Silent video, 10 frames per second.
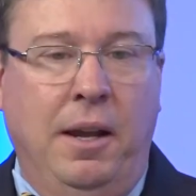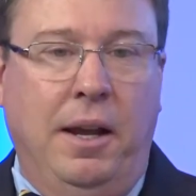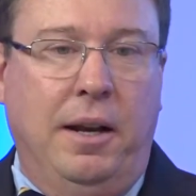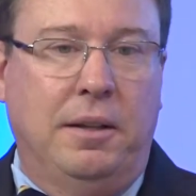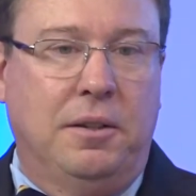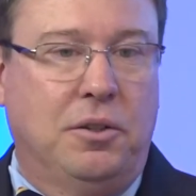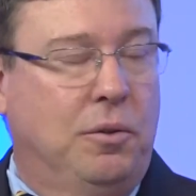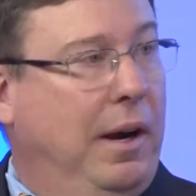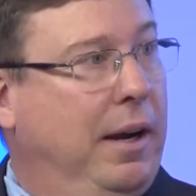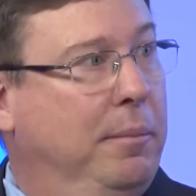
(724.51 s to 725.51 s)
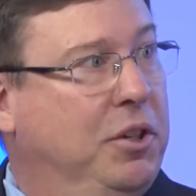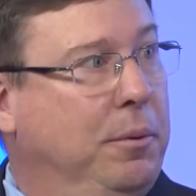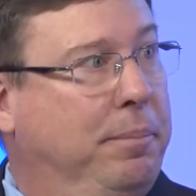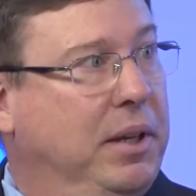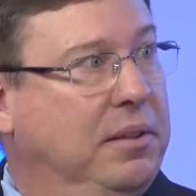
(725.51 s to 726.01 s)
And it describes your
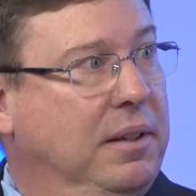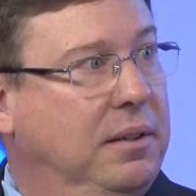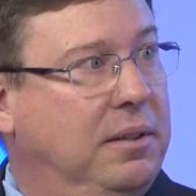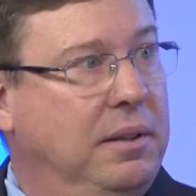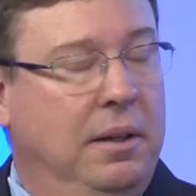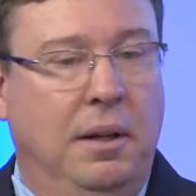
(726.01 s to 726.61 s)
business,